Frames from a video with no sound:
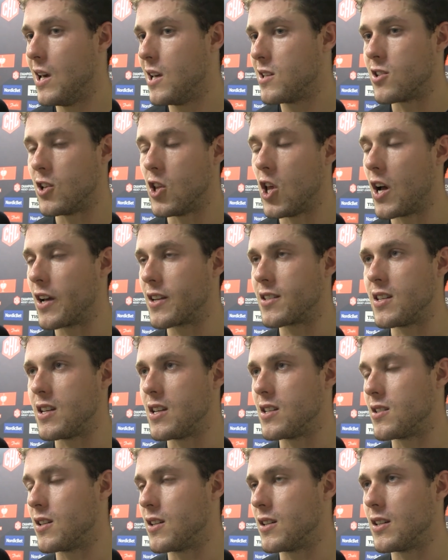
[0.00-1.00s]
it's a long
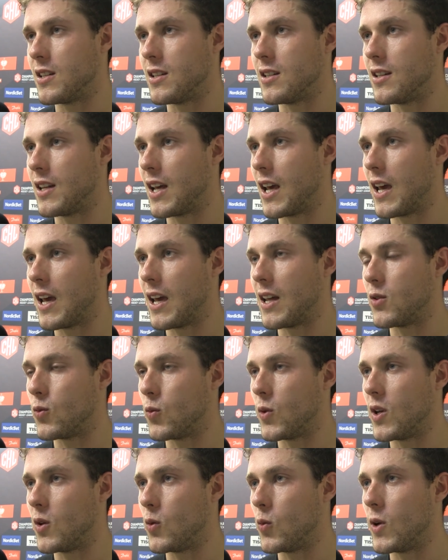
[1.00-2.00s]
season,
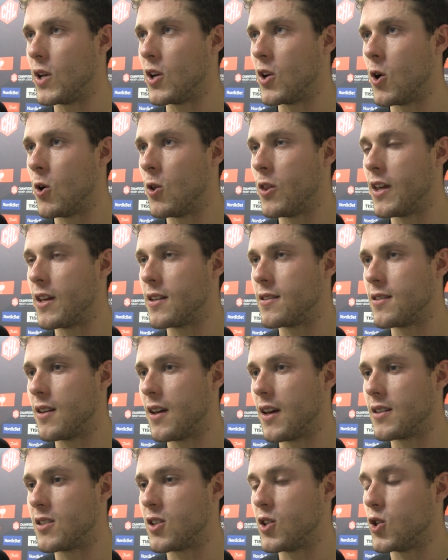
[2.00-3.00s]
and we know that
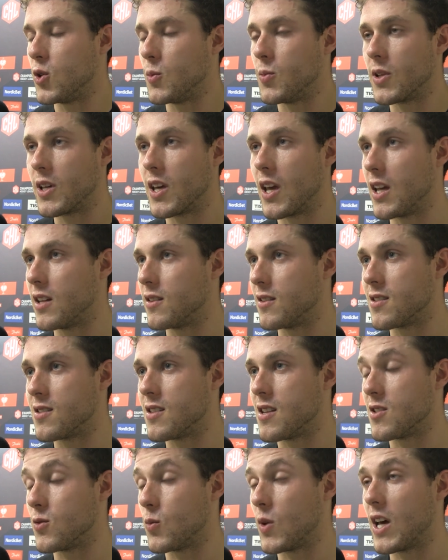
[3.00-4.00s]
to duplicate the
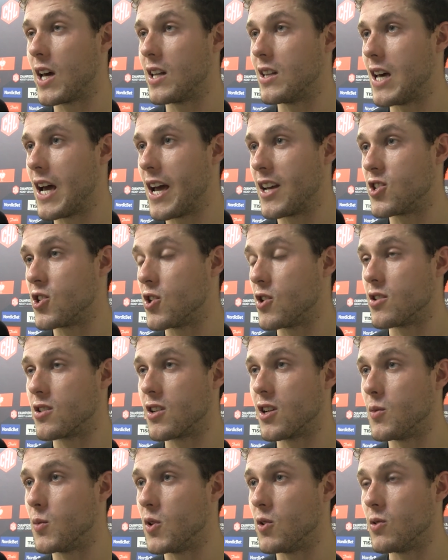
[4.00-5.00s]
season we had last year
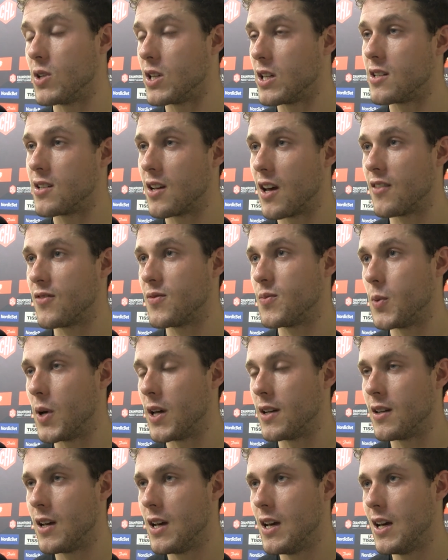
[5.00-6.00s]
is going to be really tough,
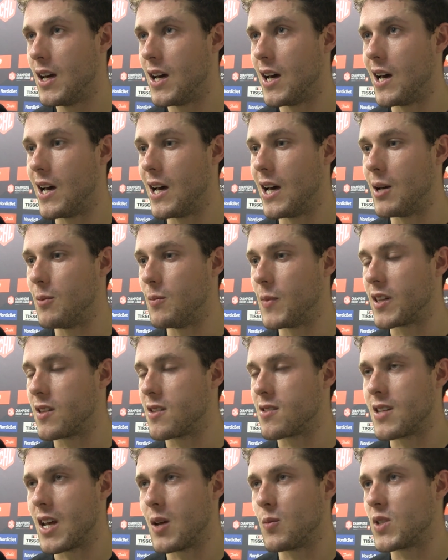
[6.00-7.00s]
but at
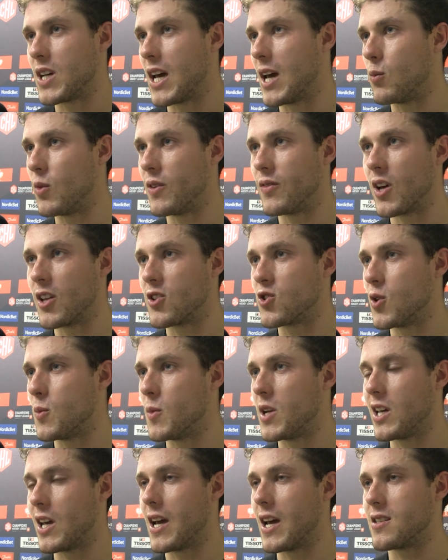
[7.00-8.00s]
the same time, we've got so
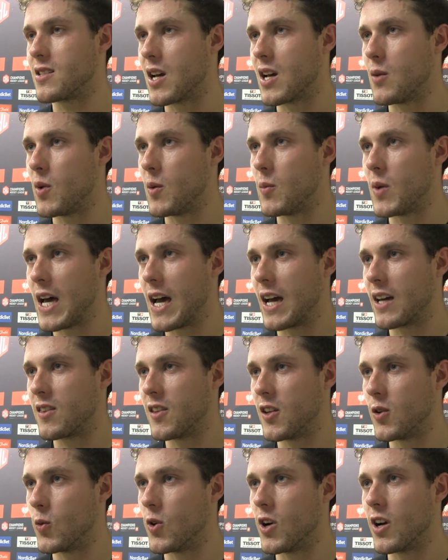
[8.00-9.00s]
many guys coming
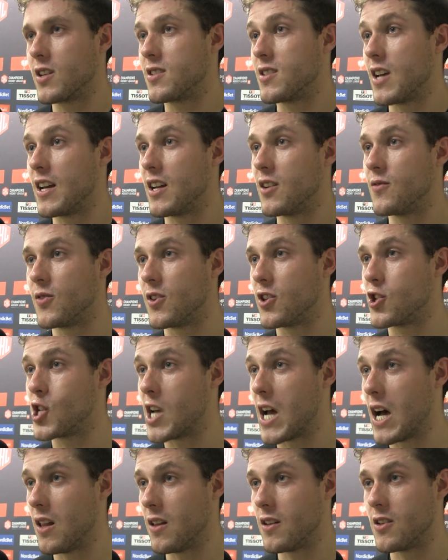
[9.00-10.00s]
back that we're excited for the
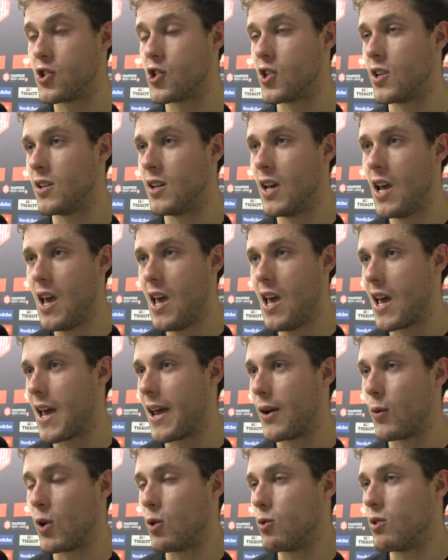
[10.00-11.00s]
challenge, and
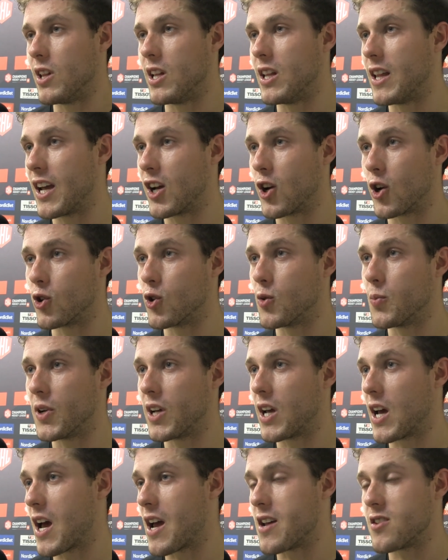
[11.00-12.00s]
we really like our group
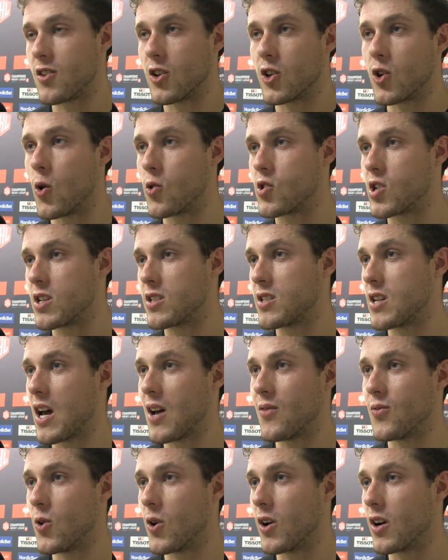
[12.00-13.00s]
of guys, our coaching
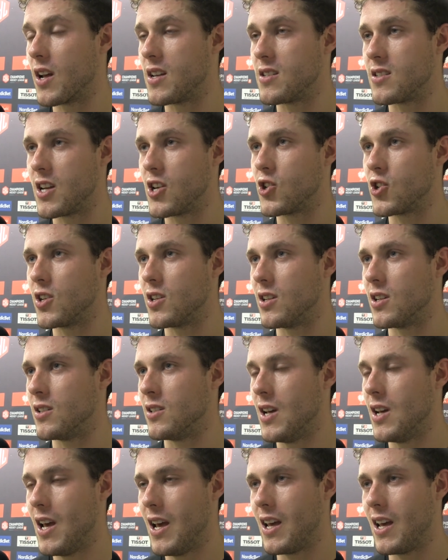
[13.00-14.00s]
staff, our organization,
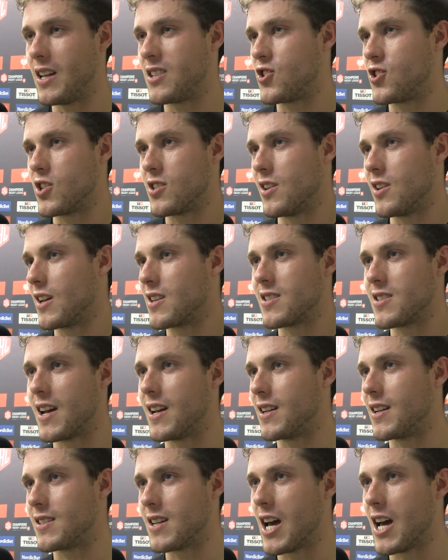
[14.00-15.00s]
and it's just an
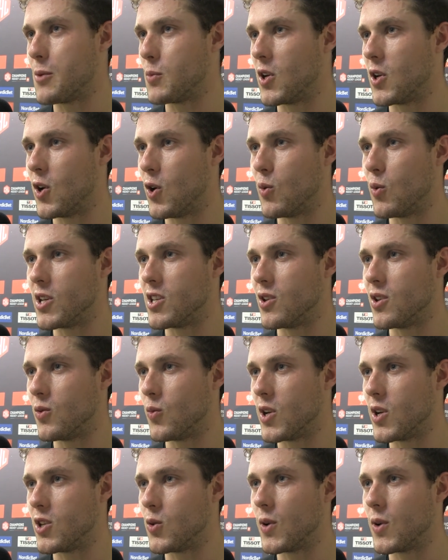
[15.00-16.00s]
exciting time. When
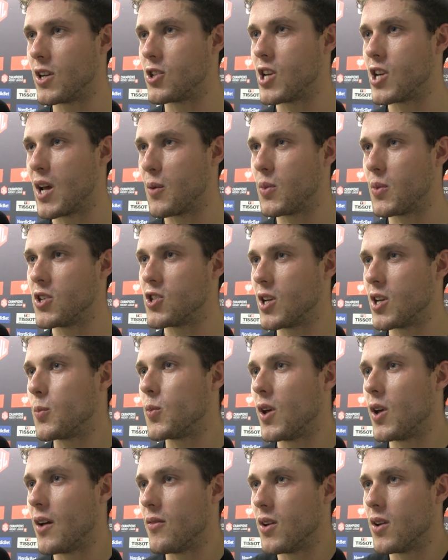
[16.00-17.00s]
you win a
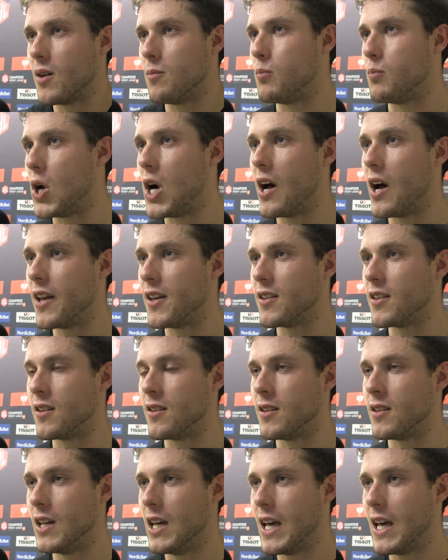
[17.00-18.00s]
championship, you have a bond,
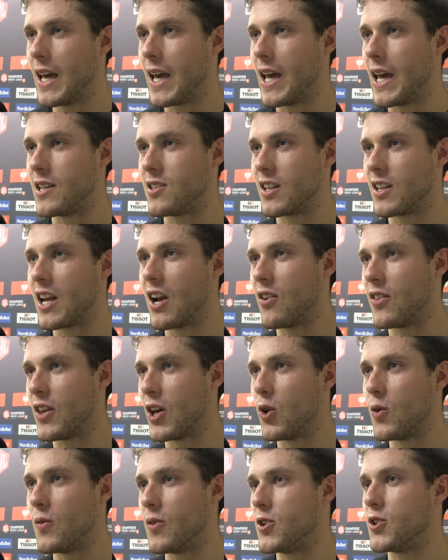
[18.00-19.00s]
and to carry
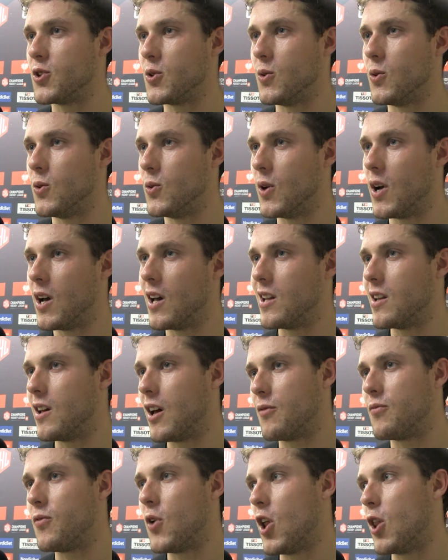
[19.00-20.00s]
that over into
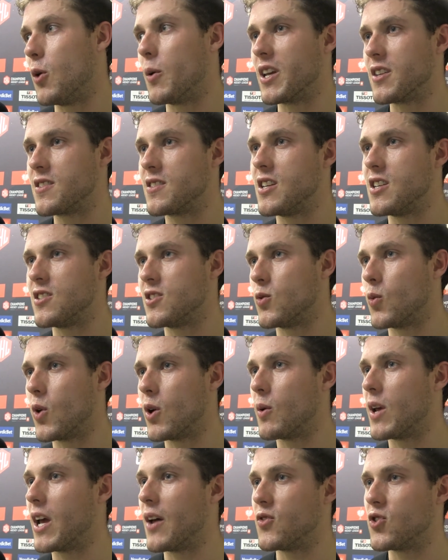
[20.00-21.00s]
a following season
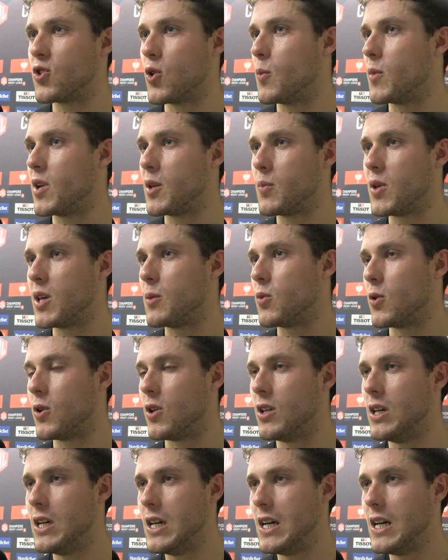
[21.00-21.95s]
where we have so many people